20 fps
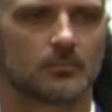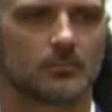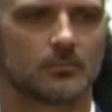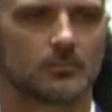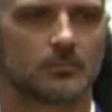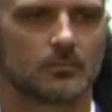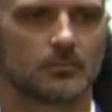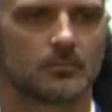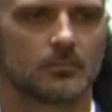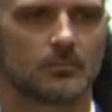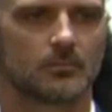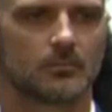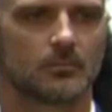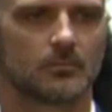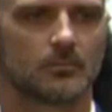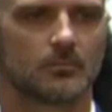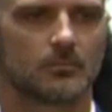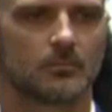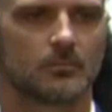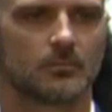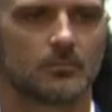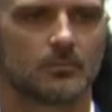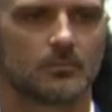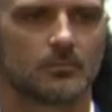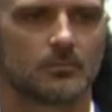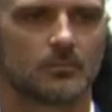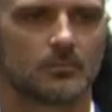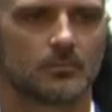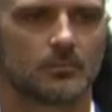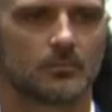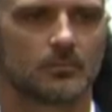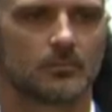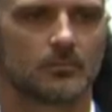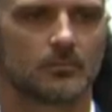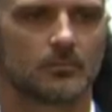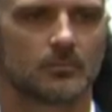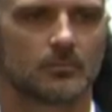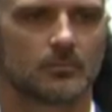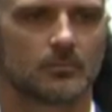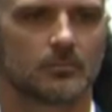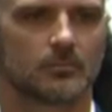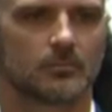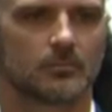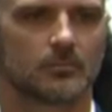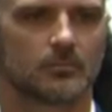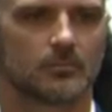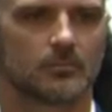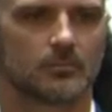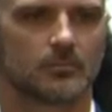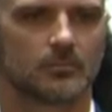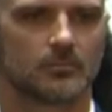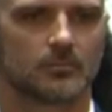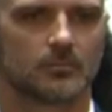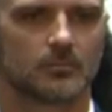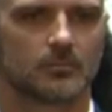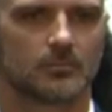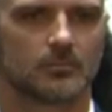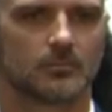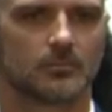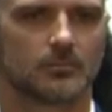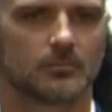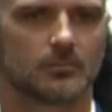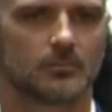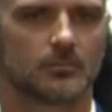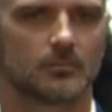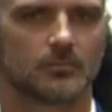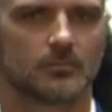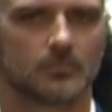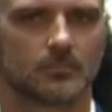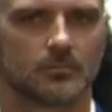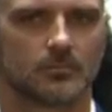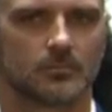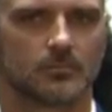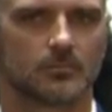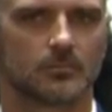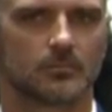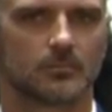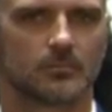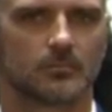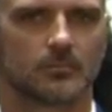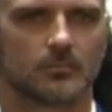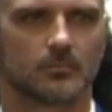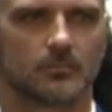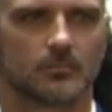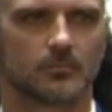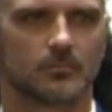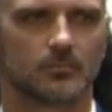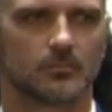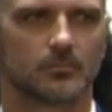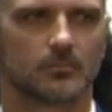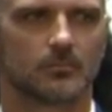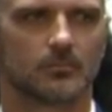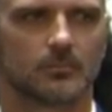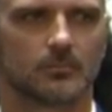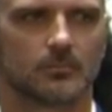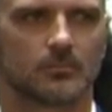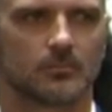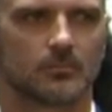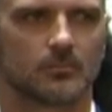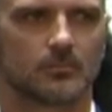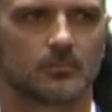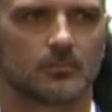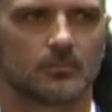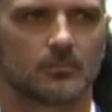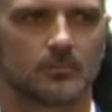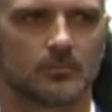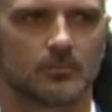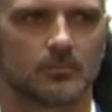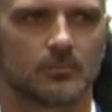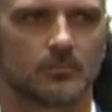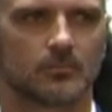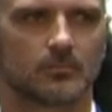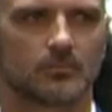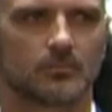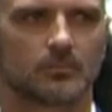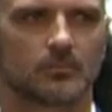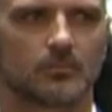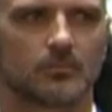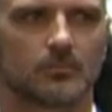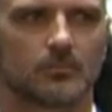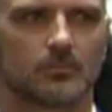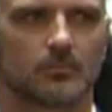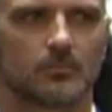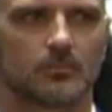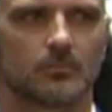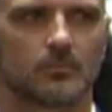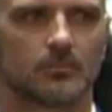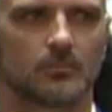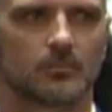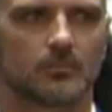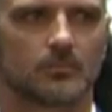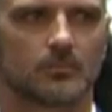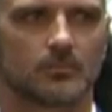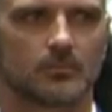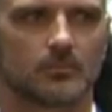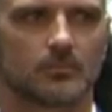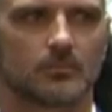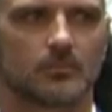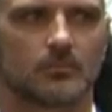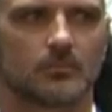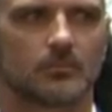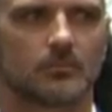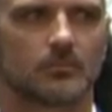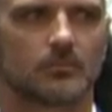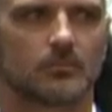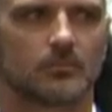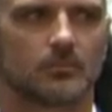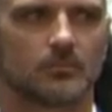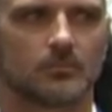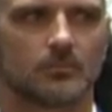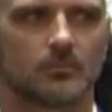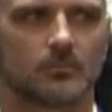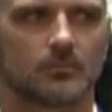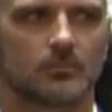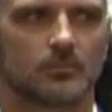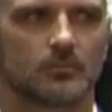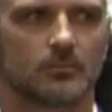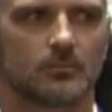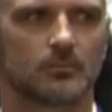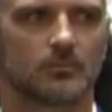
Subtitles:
[no speech]